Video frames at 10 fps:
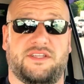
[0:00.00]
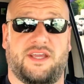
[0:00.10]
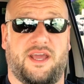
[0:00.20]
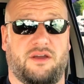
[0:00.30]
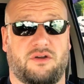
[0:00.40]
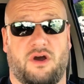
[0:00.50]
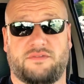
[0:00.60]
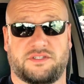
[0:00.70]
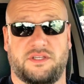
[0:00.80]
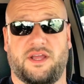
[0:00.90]
DA.
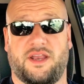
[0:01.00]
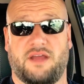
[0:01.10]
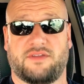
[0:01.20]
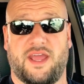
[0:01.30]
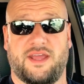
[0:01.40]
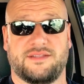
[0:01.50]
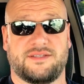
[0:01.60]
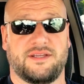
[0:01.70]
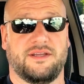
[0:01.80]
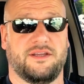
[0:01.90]
Obviously, you're gonna have gains.